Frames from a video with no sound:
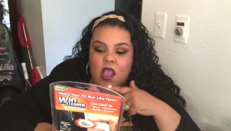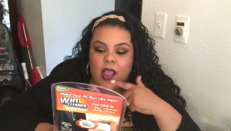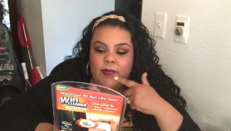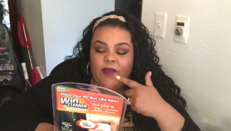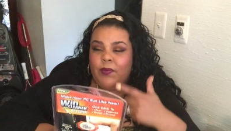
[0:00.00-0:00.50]

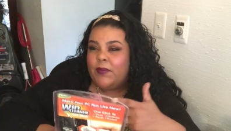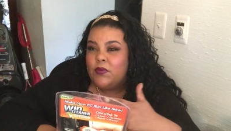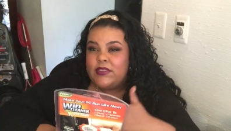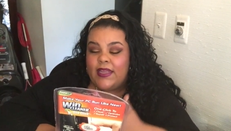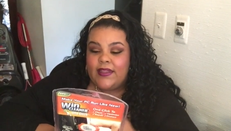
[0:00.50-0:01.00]
um, if
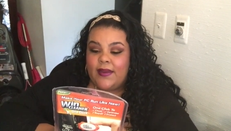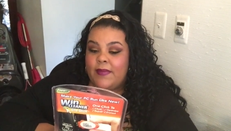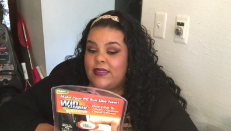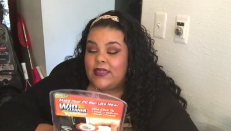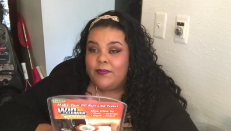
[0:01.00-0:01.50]
people say that it
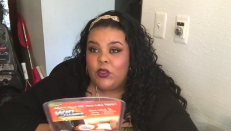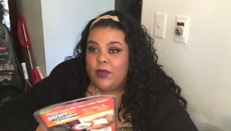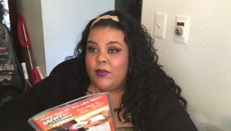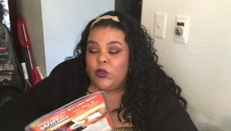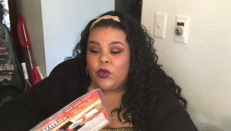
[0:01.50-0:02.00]
messed up their
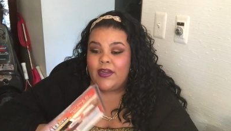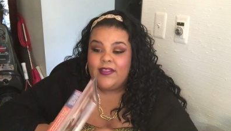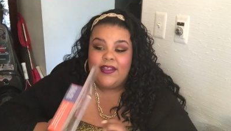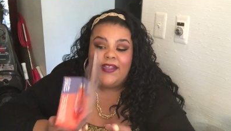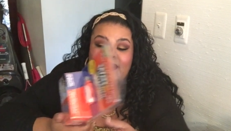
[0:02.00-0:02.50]
computer or
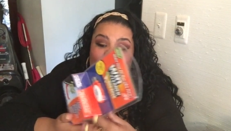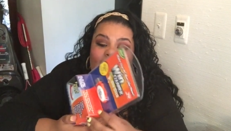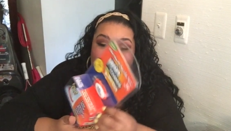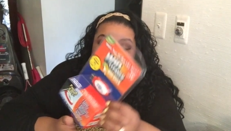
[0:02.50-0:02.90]
anything like that,